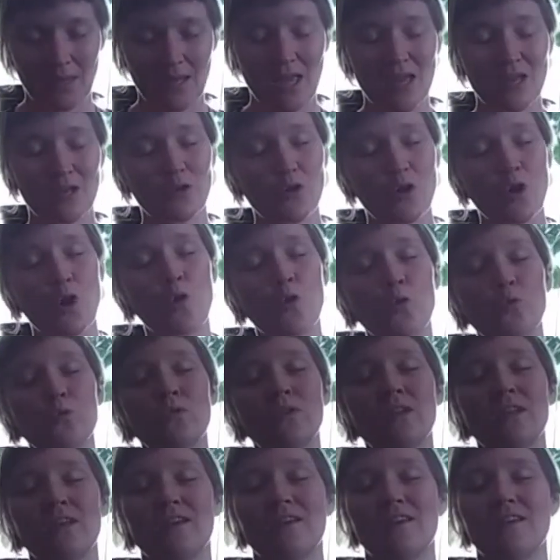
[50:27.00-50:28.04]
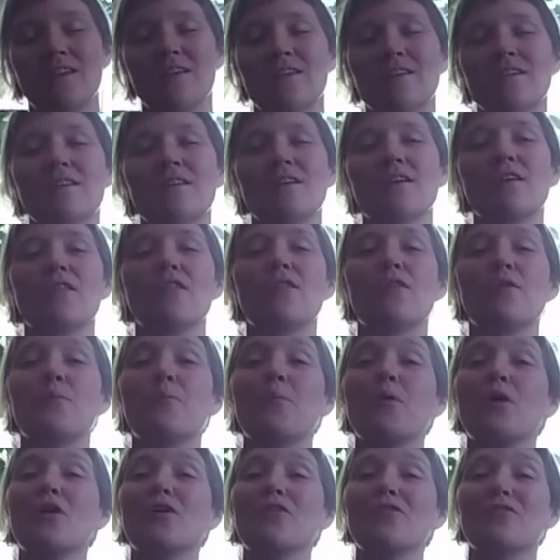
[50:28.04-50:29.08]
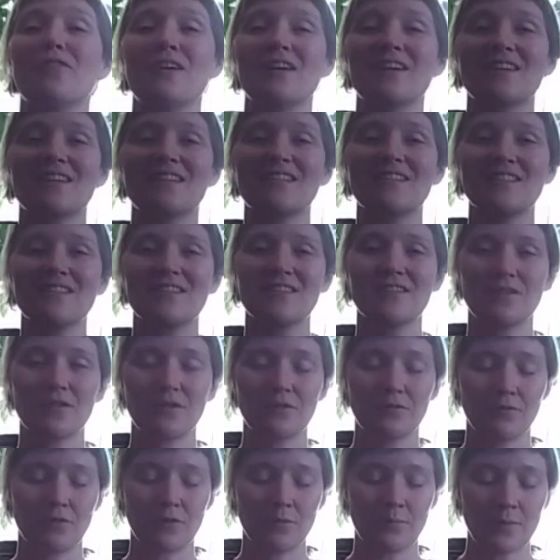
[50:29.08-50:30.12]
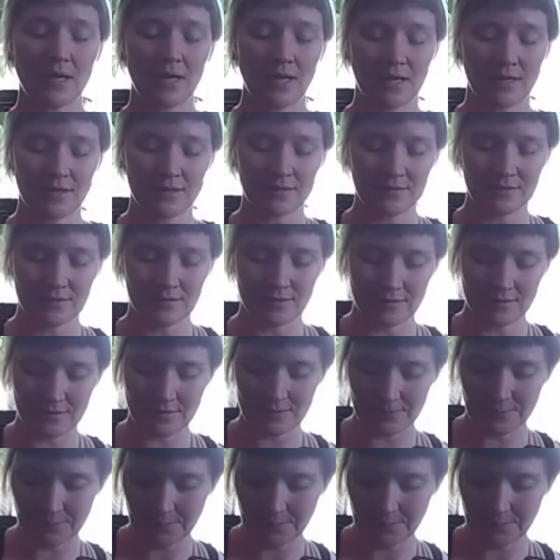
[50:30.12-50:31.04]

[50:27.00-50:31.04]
and only the perfect remains.